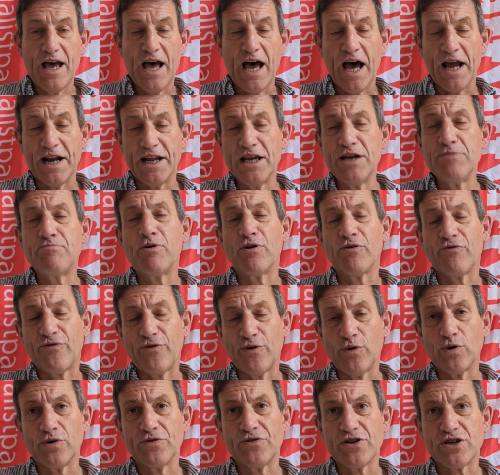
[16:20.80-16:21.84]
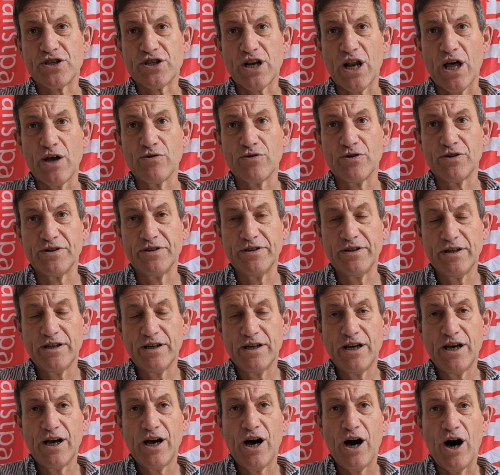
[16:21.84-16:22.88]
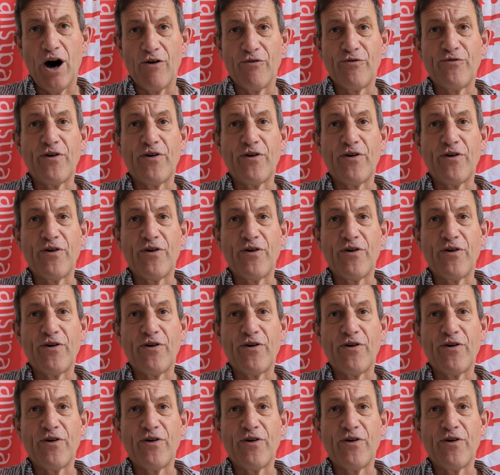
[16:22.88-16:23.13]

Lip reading: And he put forward the slogan of